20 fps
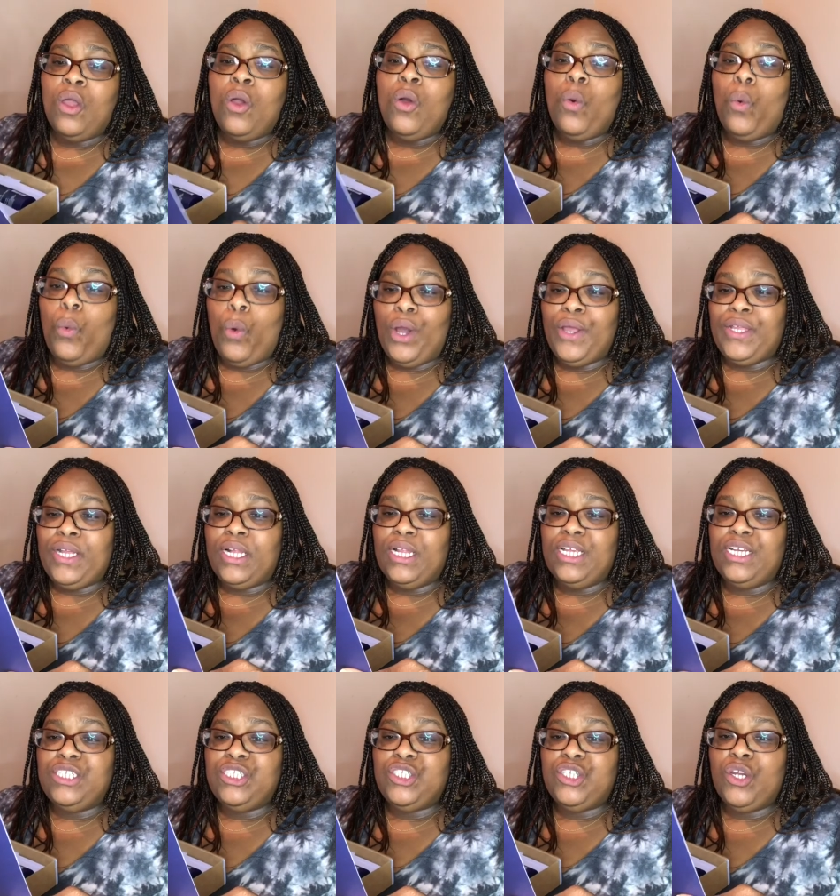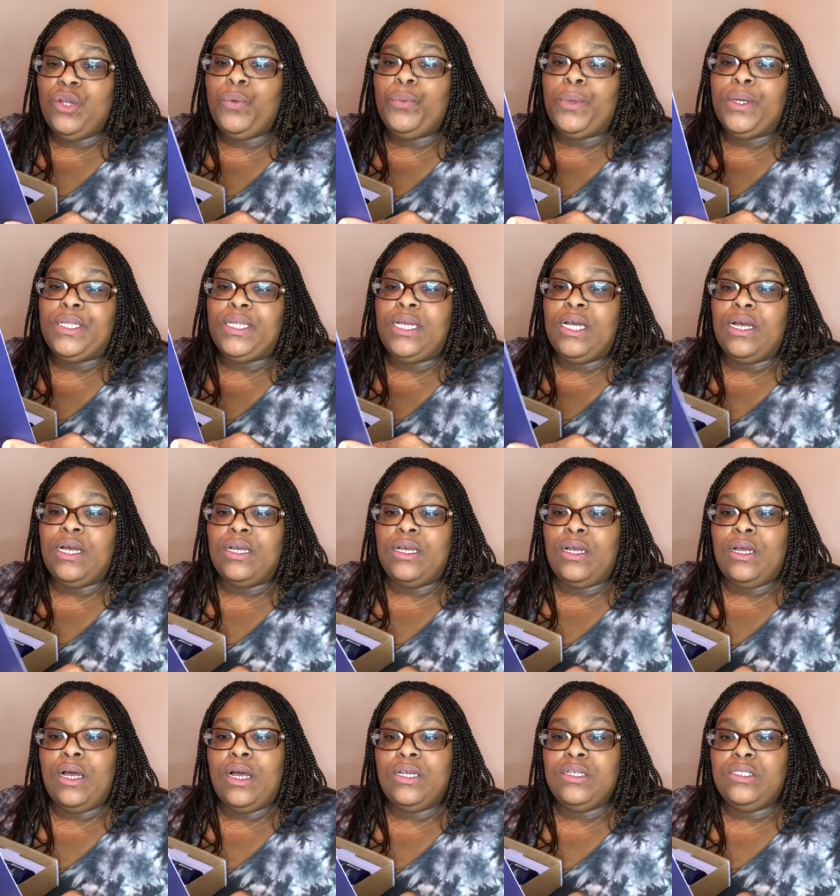One cleanser, one
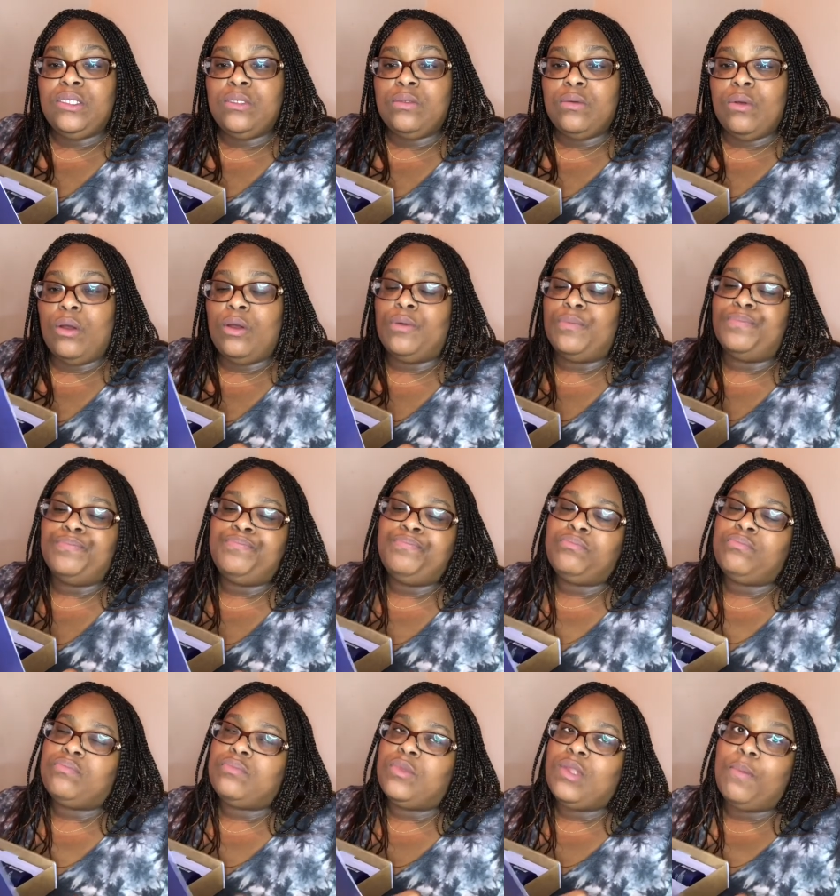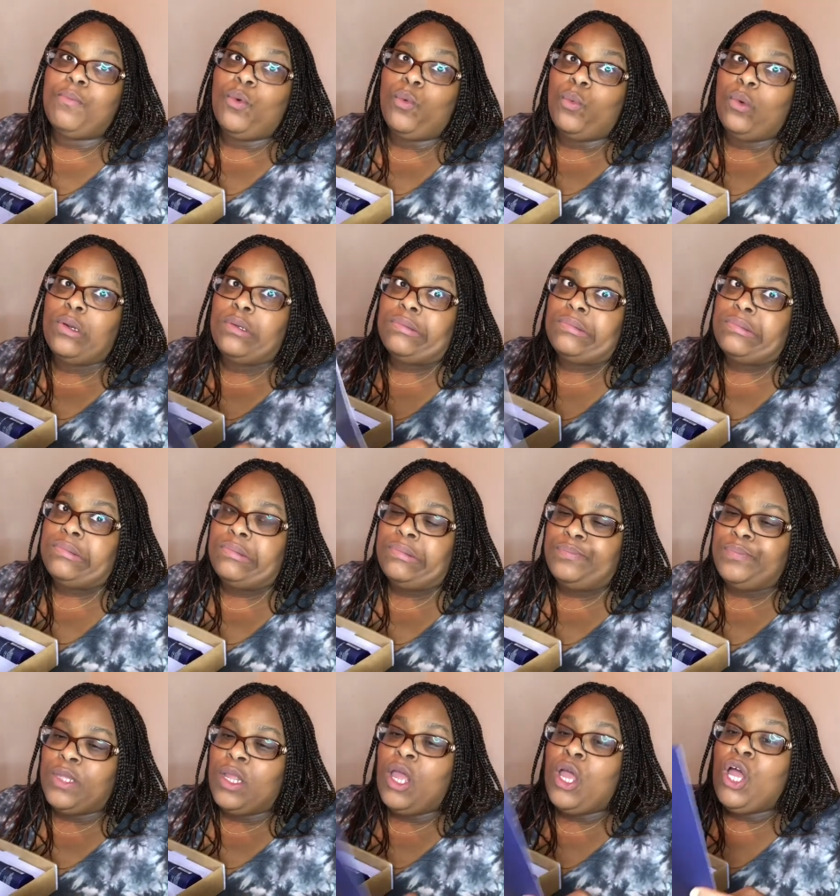cust. Oh, number one,
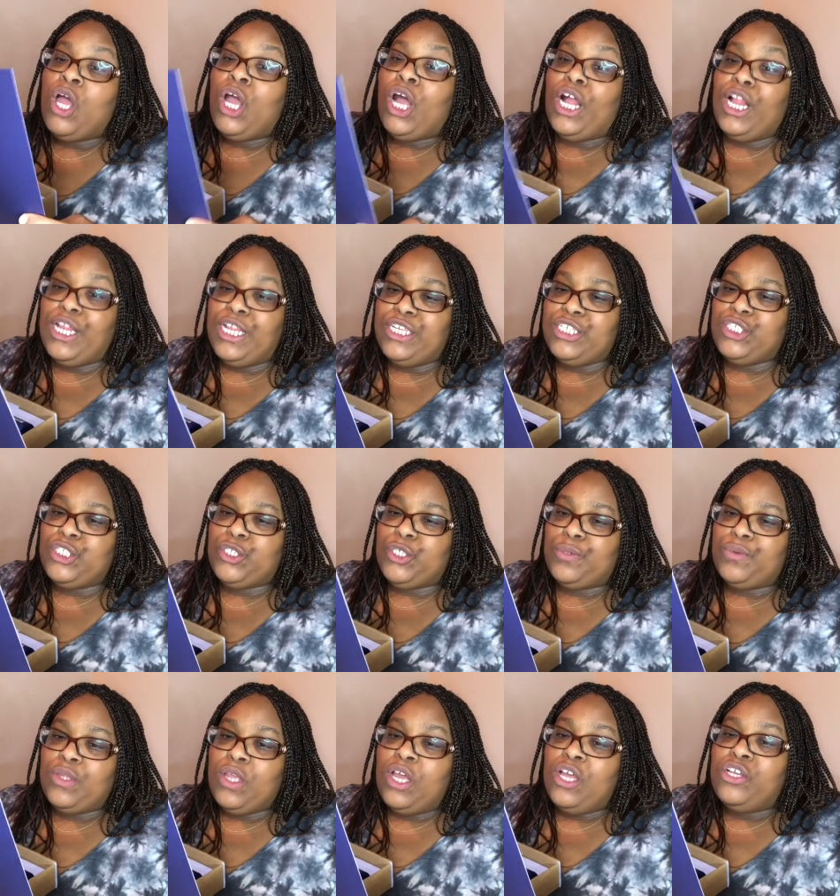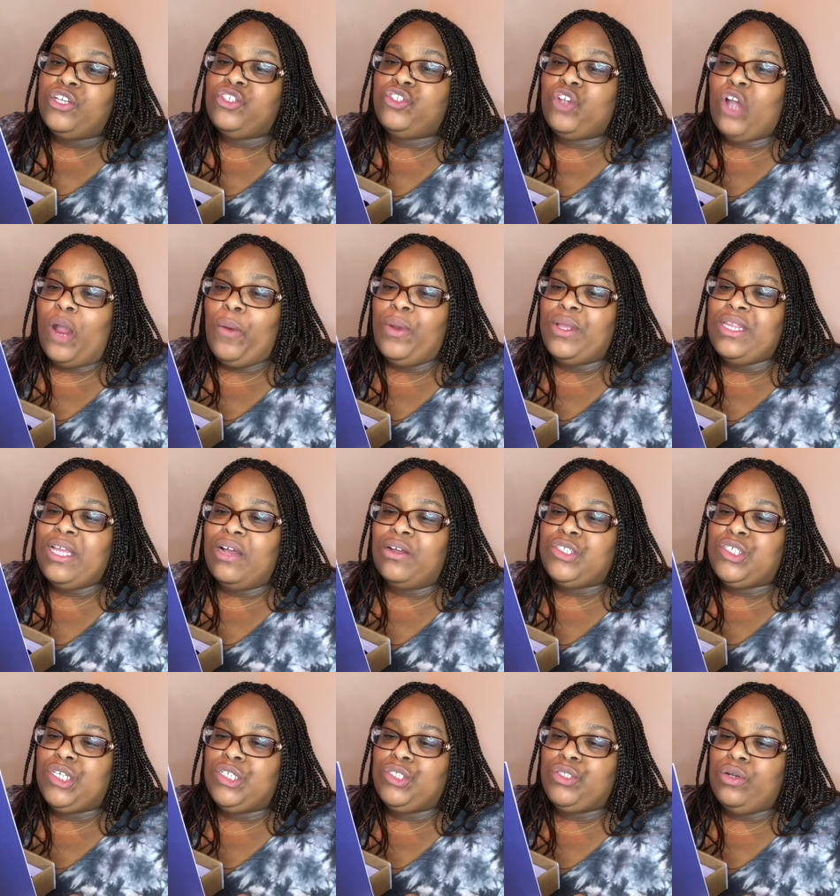cleanser. Start with our
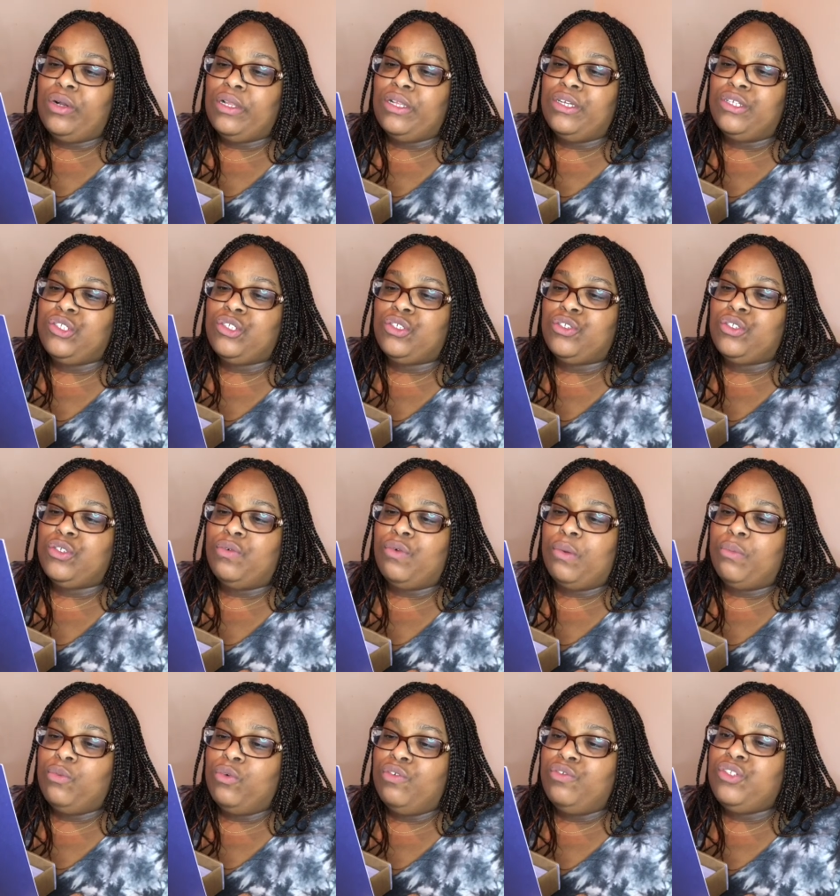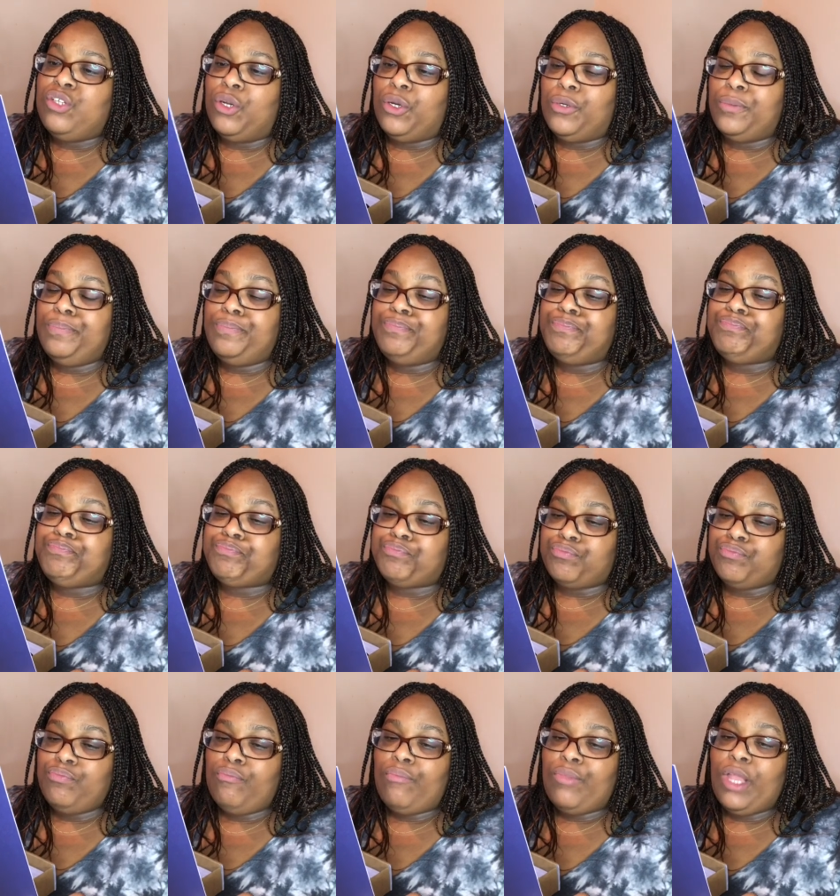gentle cleanser to remove dirt.
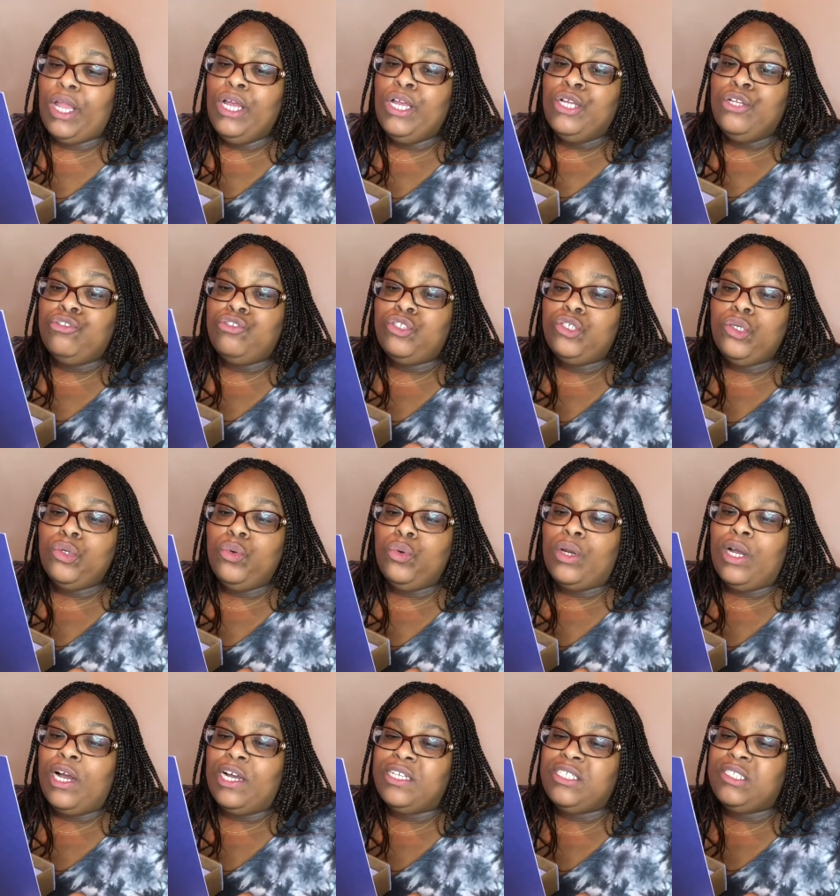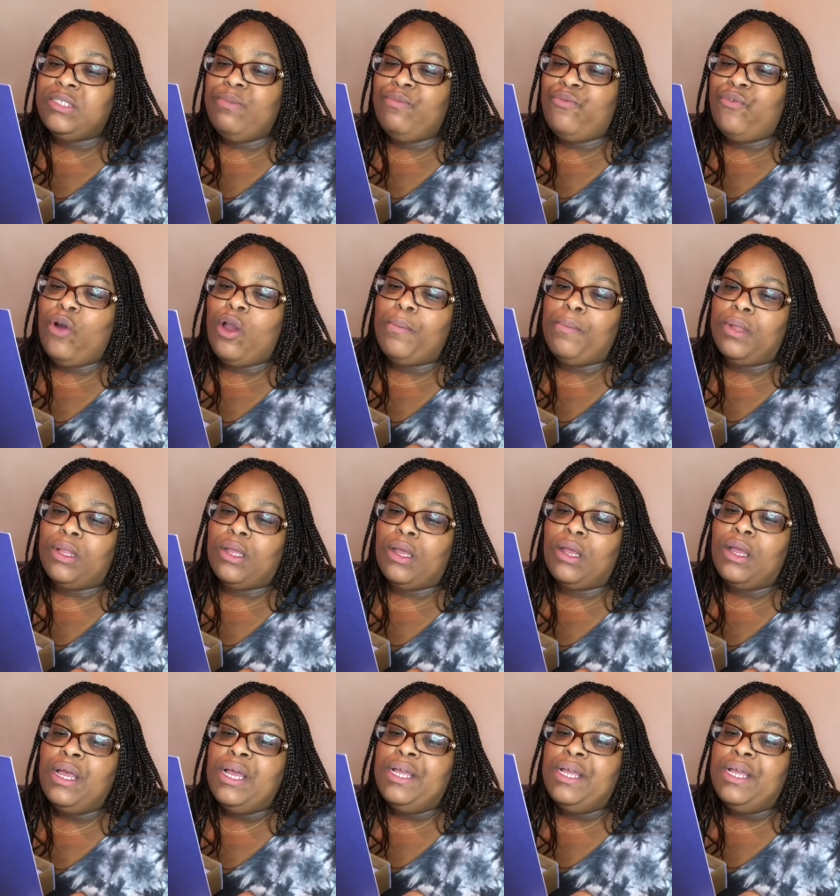Two, custom formula.